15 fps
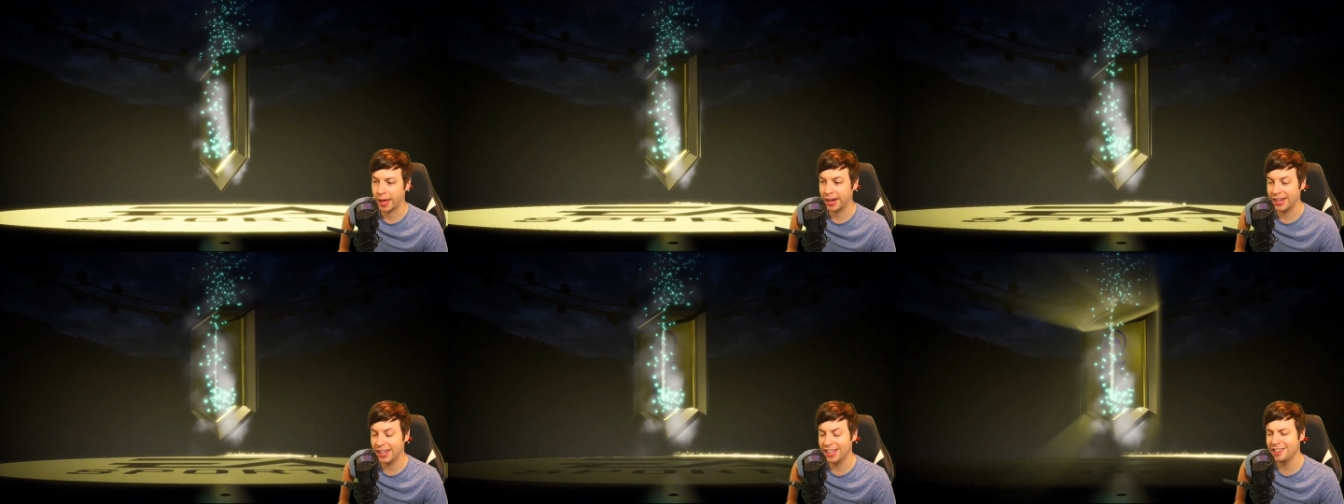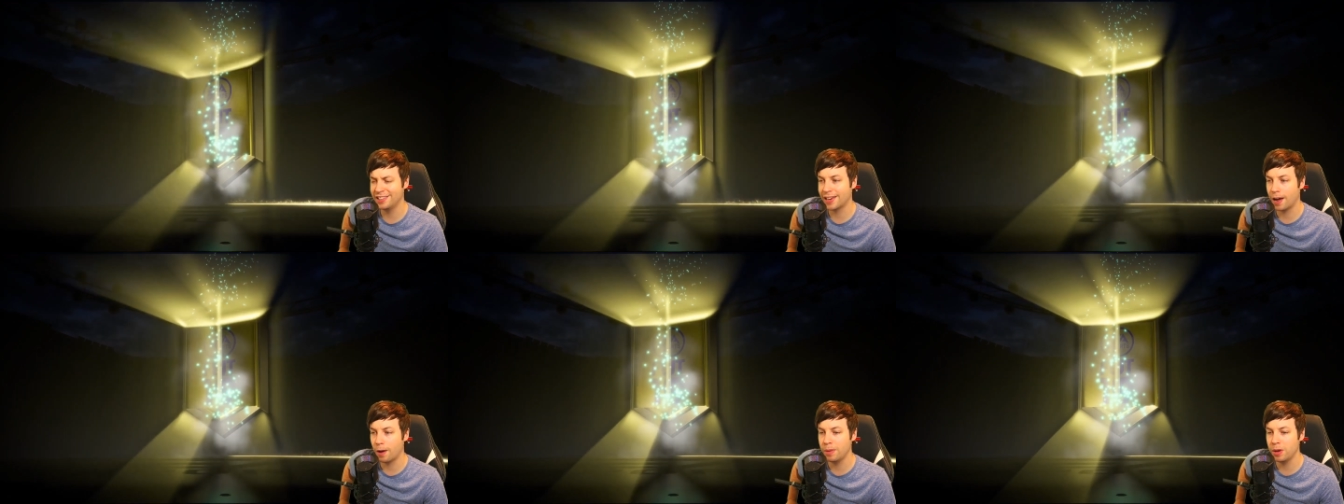And he can
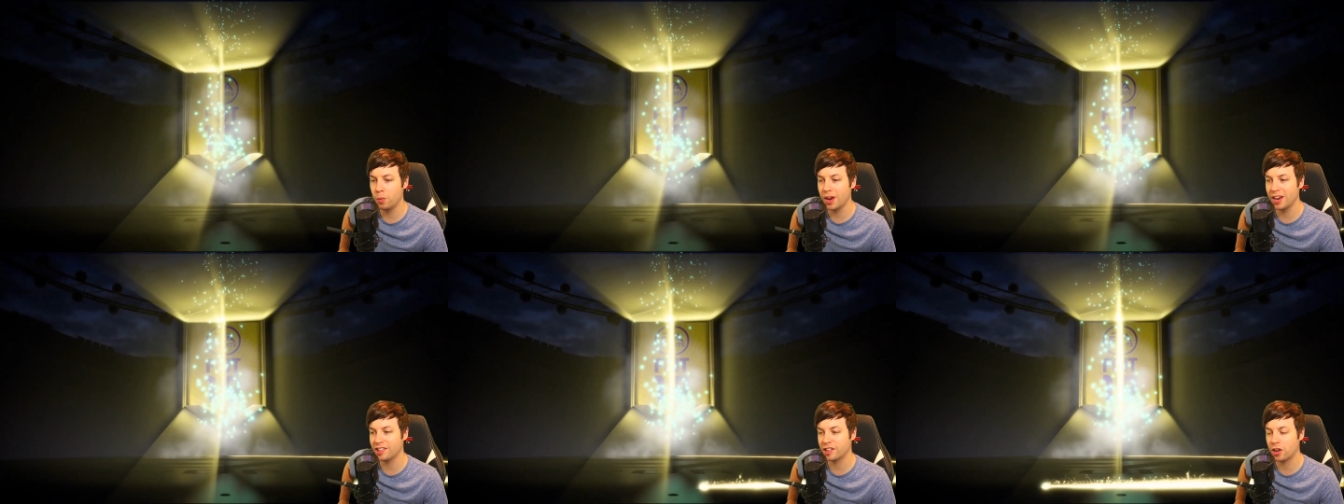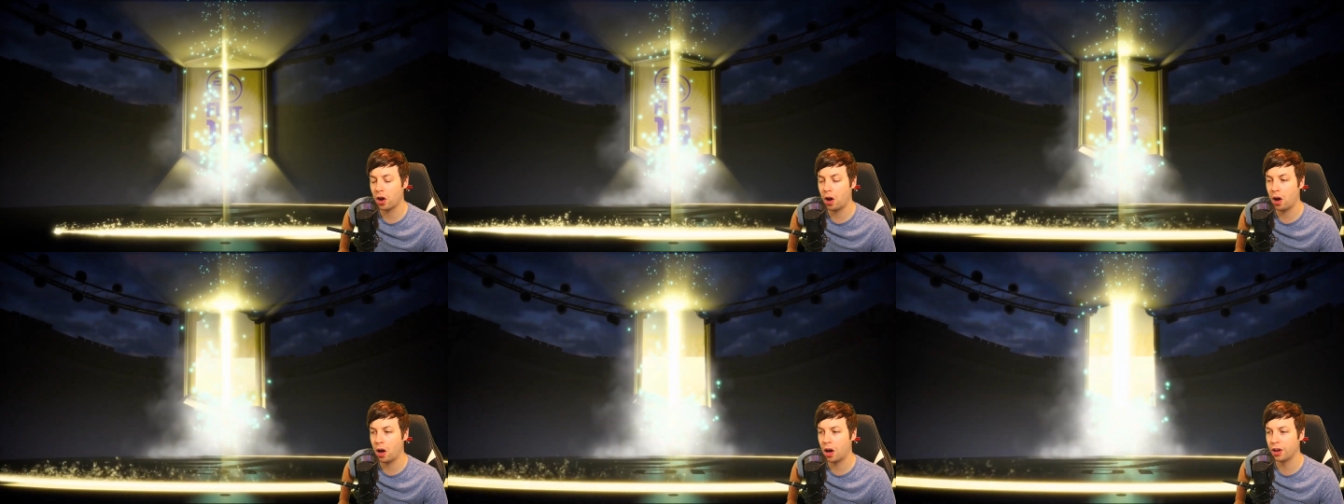tell me which
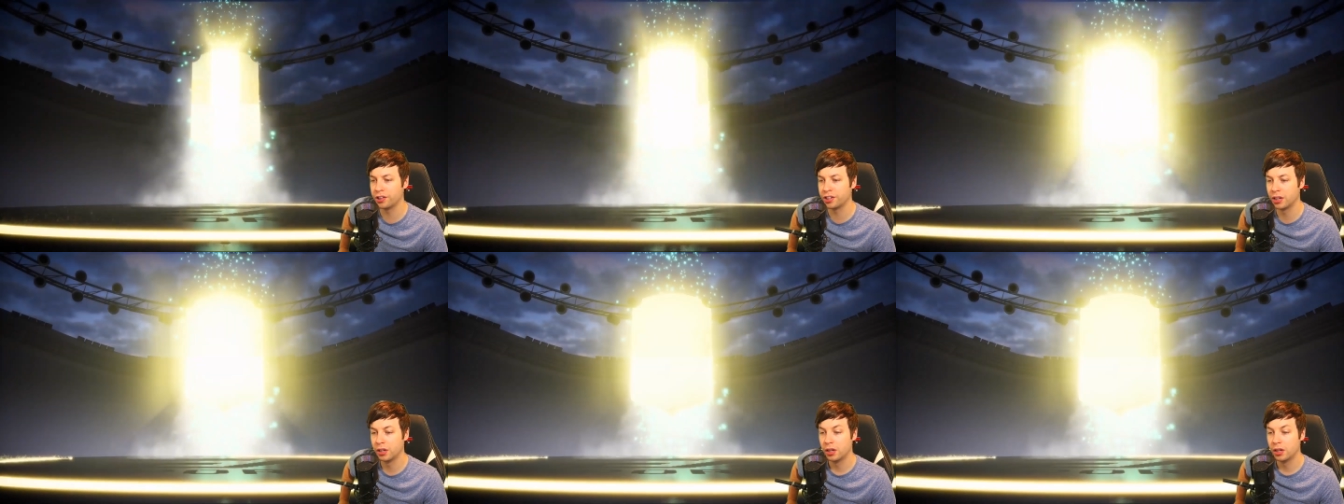card